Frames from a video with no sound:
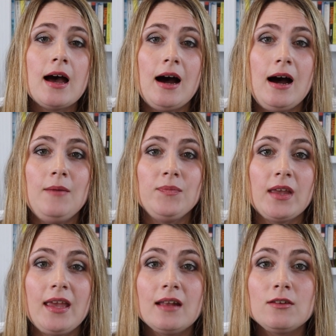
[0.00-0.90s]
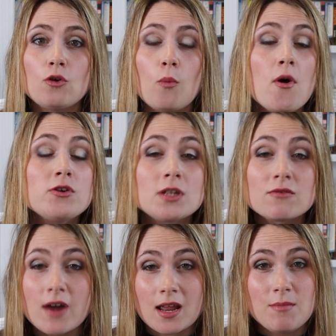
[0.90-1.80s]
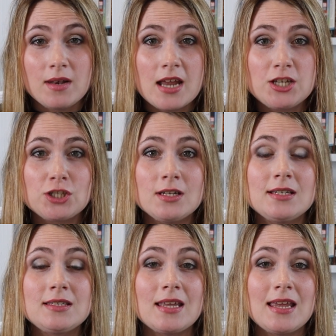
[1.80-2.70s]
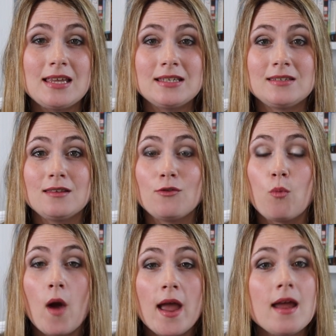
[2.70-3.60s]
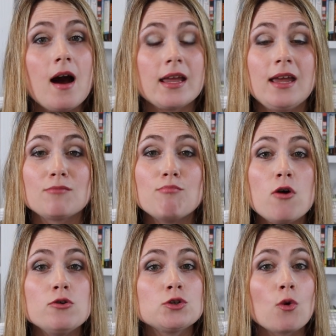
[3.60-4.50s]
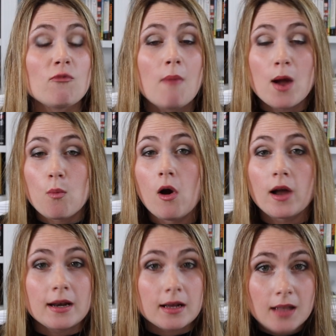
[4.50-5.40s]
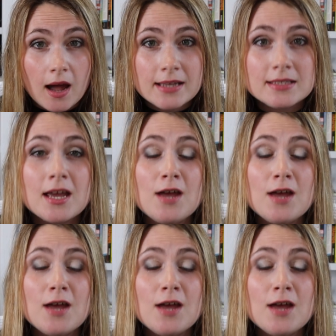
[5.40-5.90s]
Again, personal recommendations is the way I get most of my work and clients,